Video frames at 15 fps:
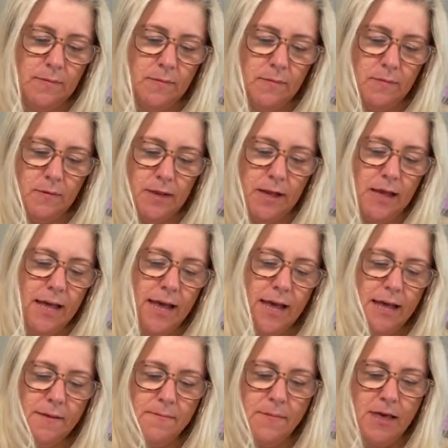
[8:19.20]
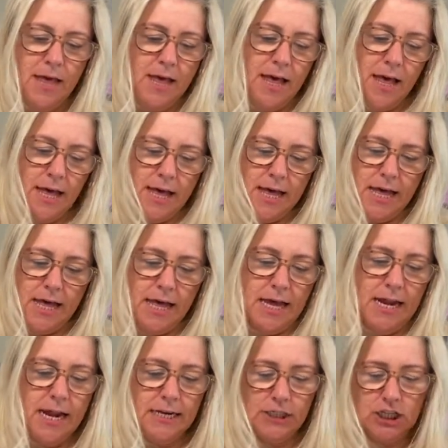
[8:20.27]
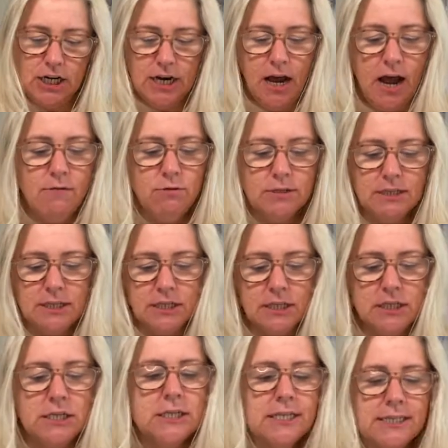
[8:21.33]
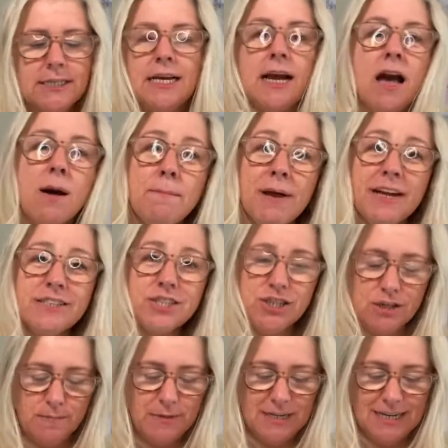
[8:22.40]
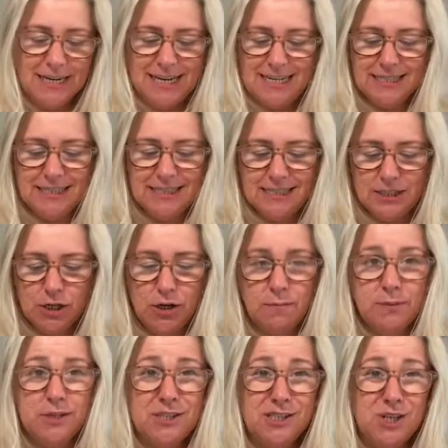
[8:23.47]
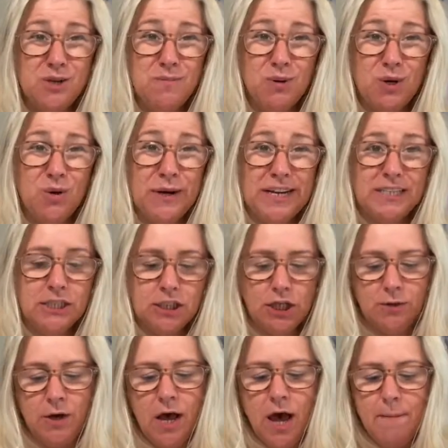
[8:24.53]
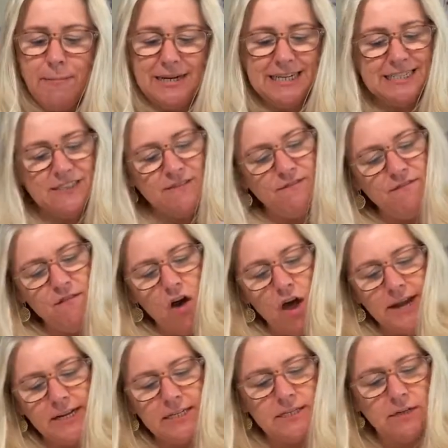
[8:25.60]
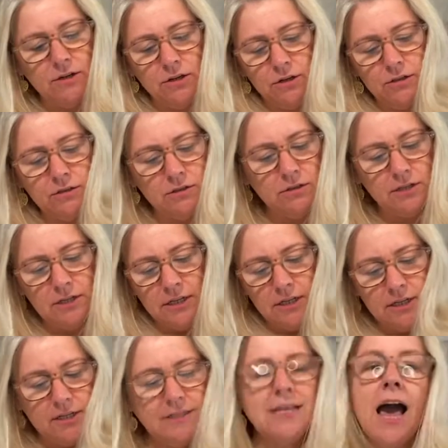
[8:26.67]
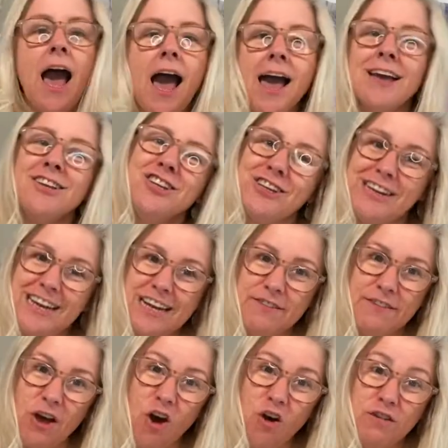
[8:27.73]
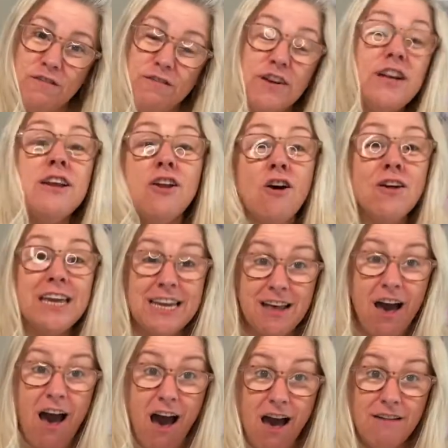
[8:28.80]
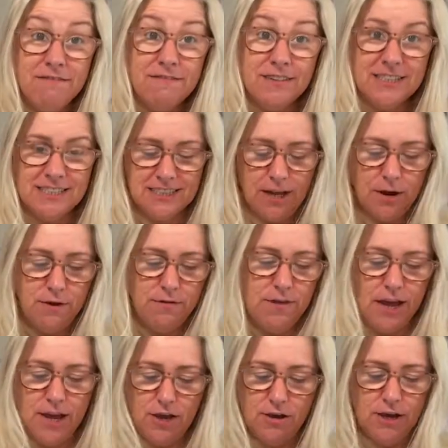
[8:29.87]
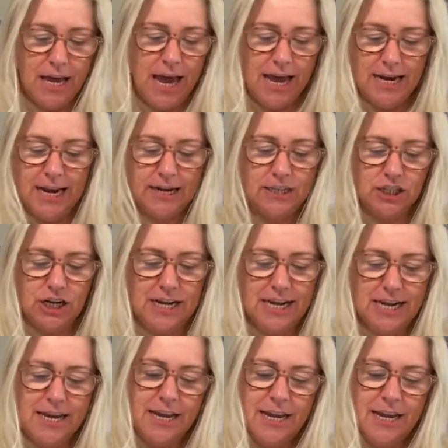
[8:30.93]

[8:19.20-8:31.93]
Okay. And actually, I was going to do this, then come back to you, but it is super, super quick to do. But it's vital that you leave it on for long enough so that you can actually